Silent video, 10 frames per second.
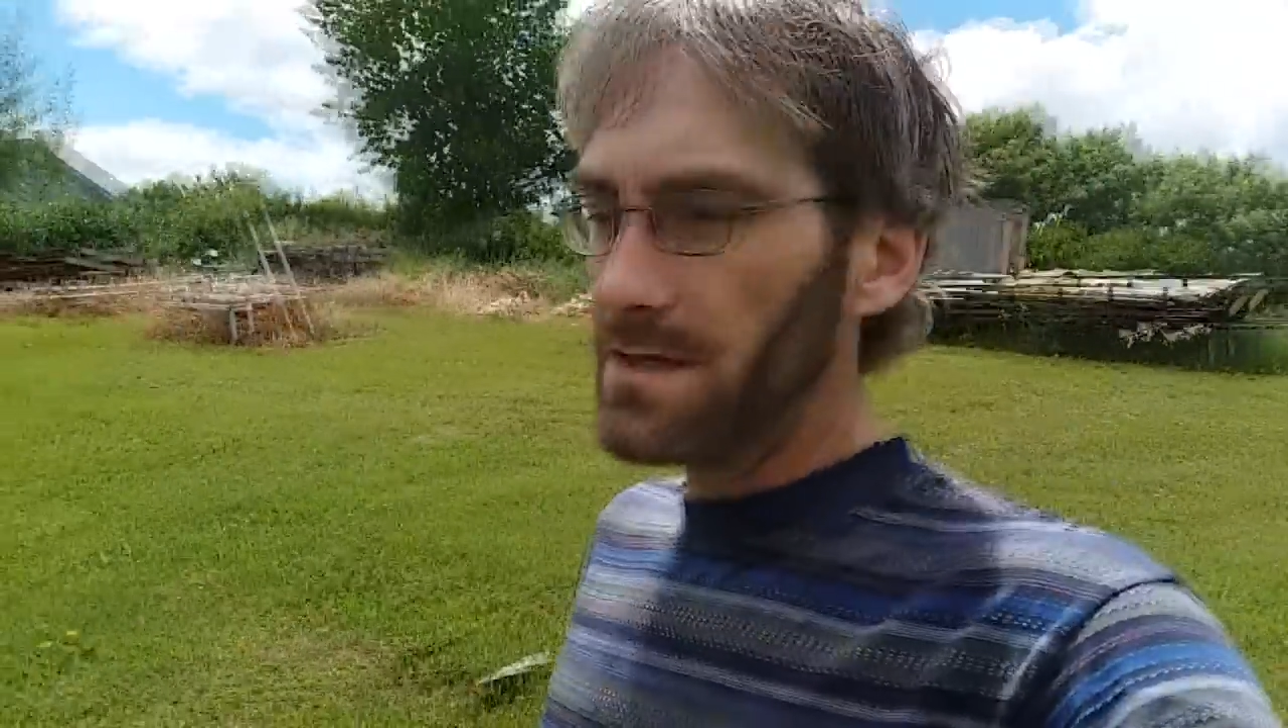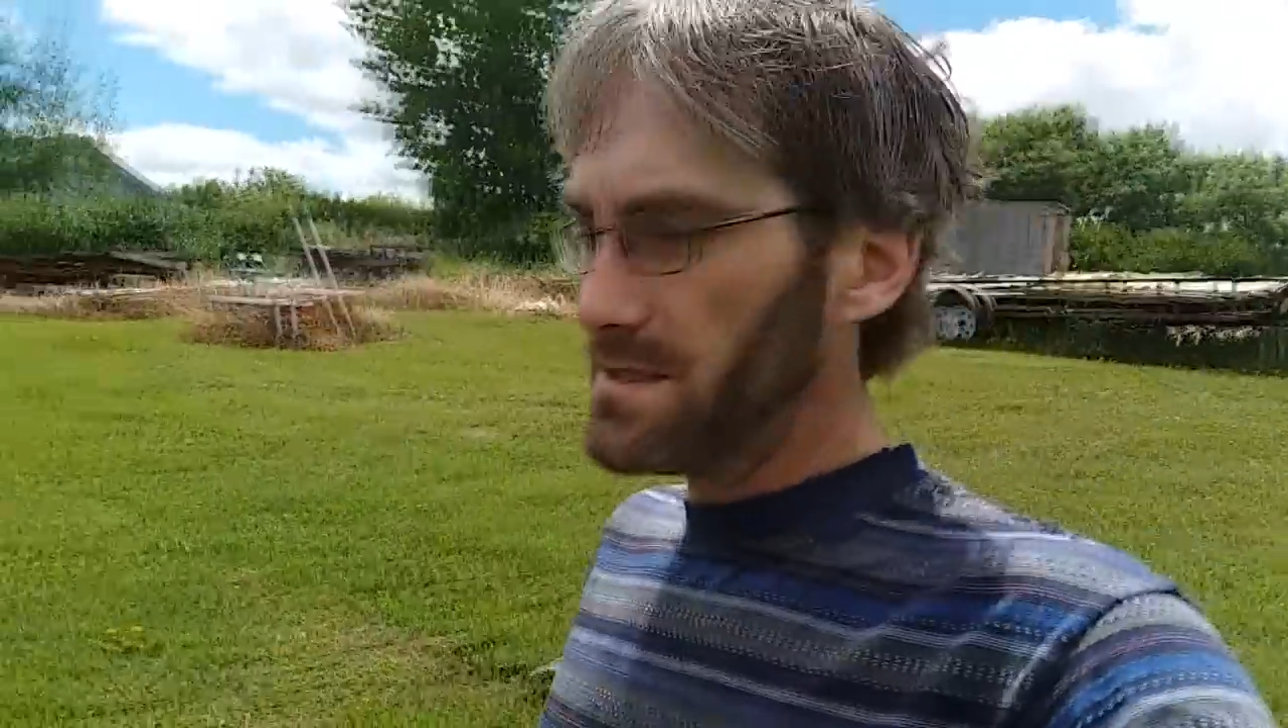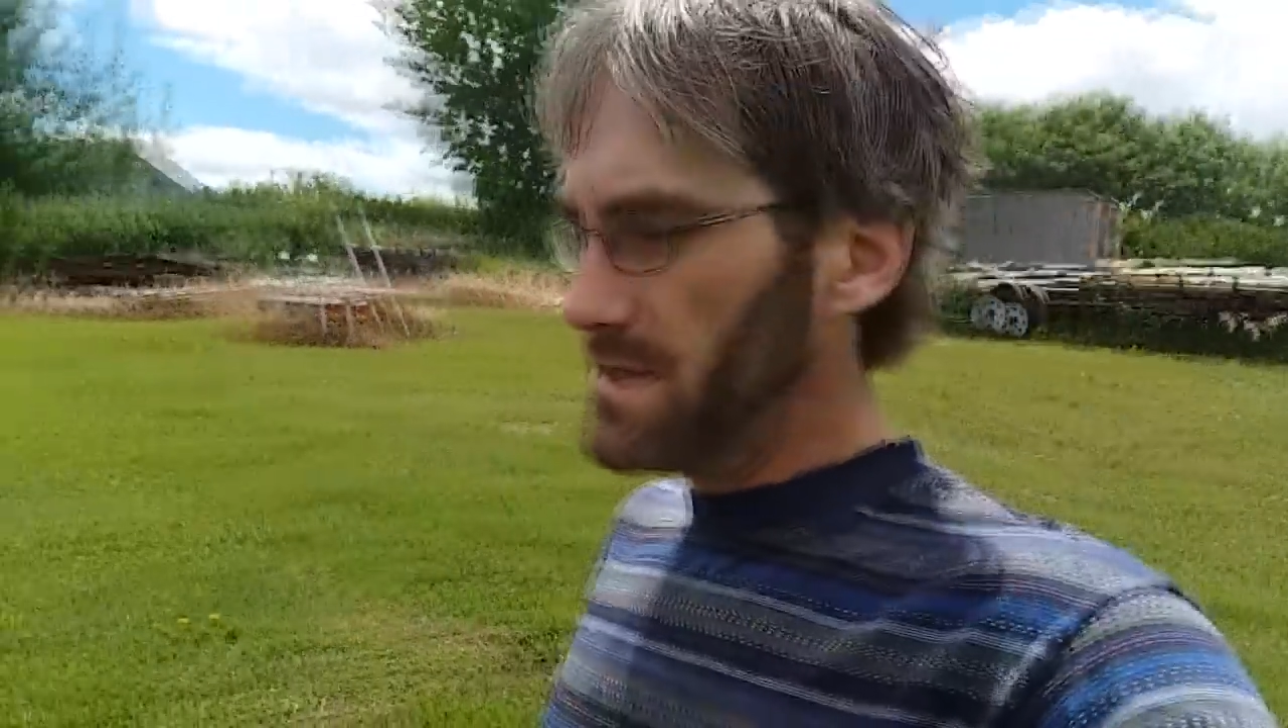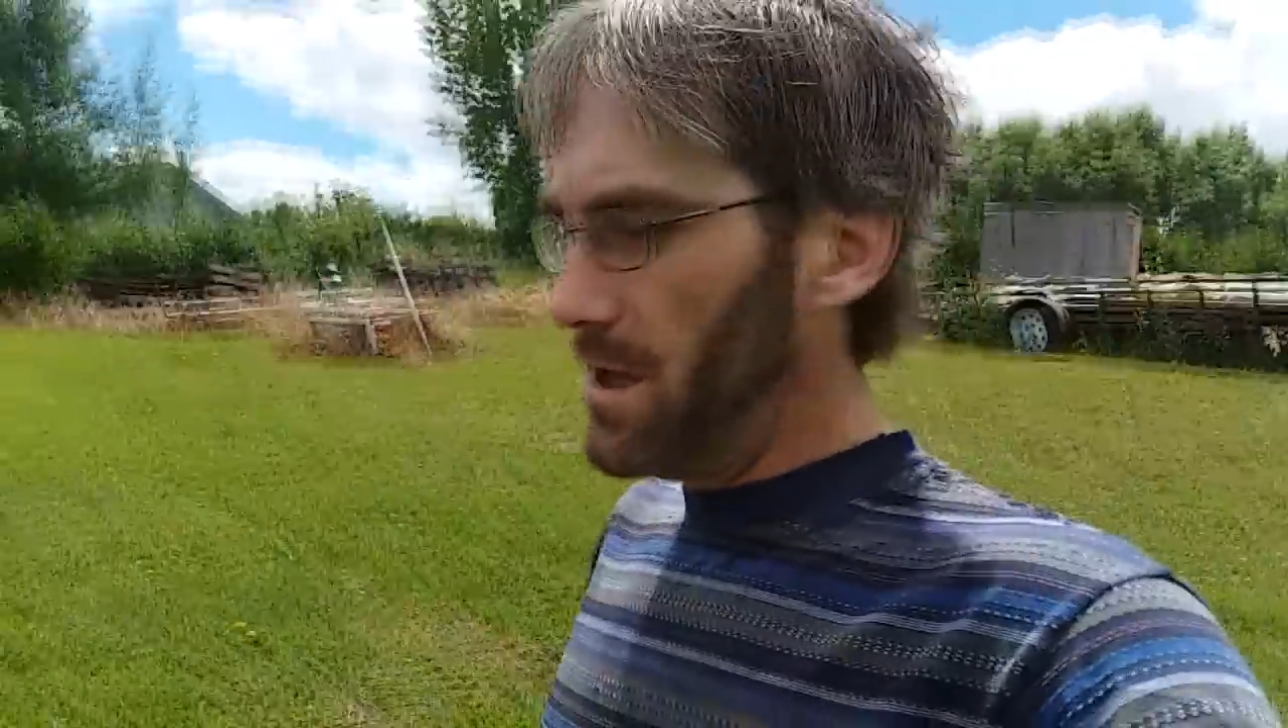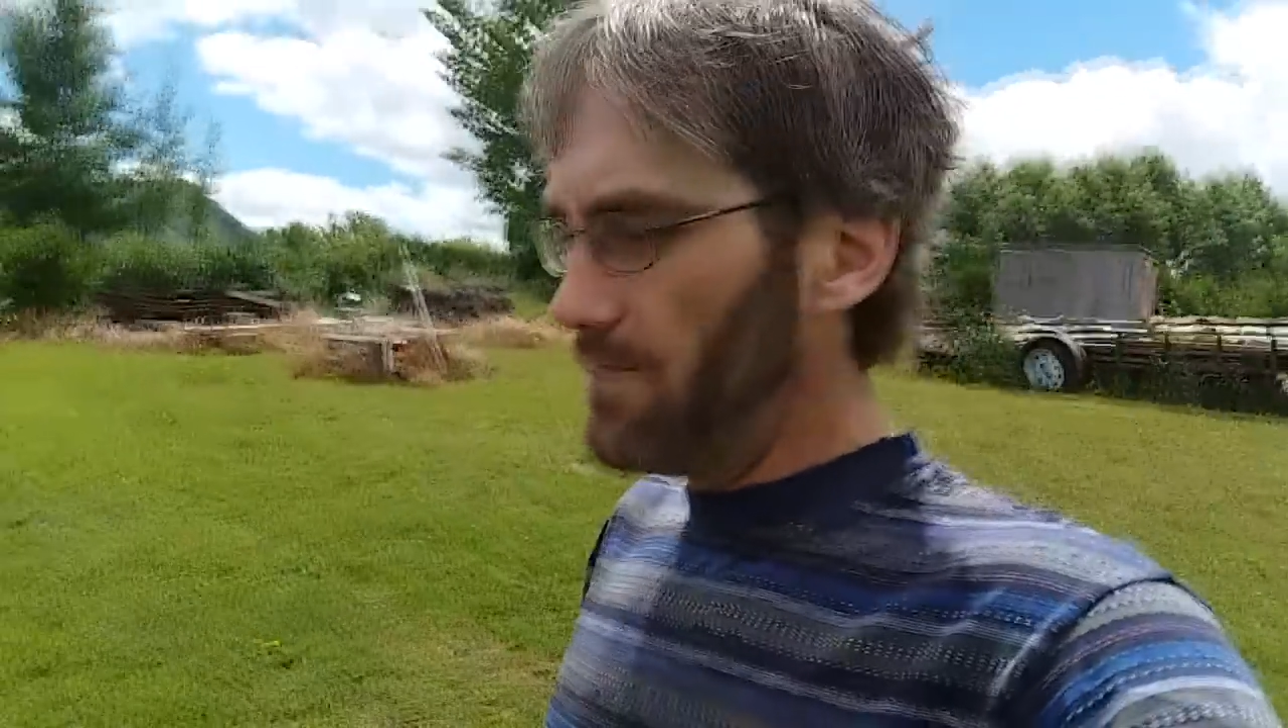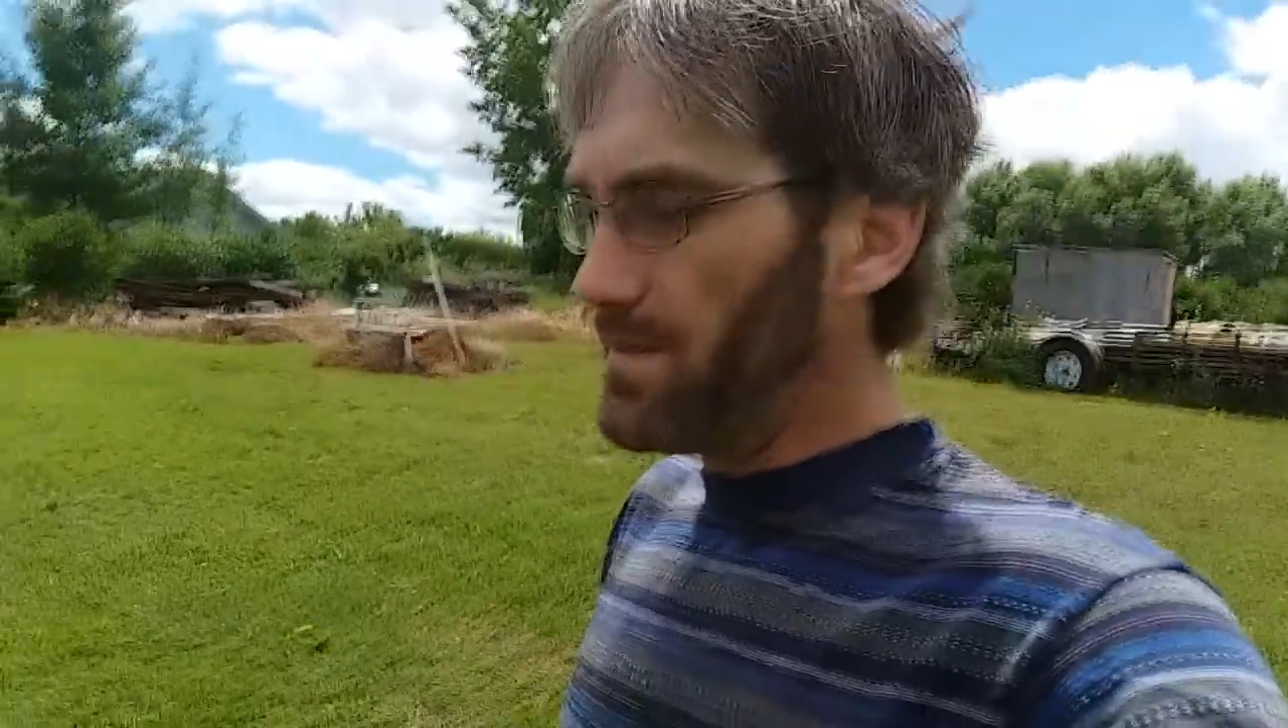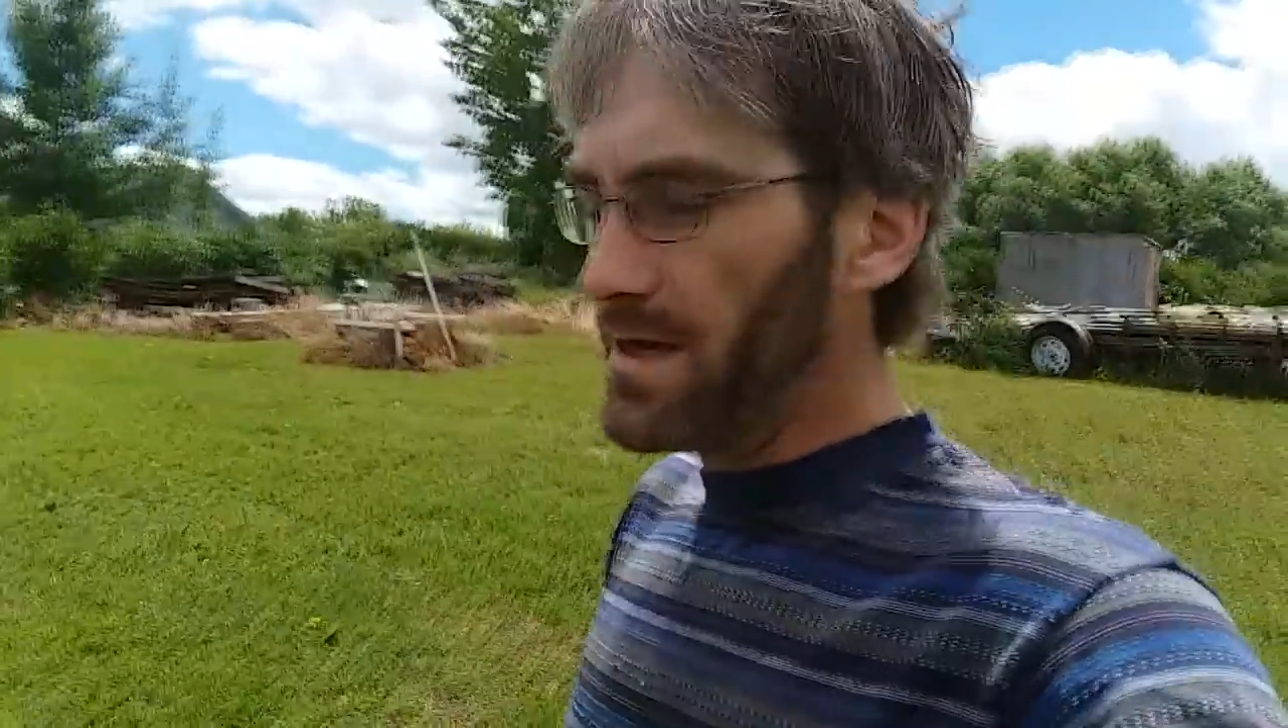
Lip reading: itself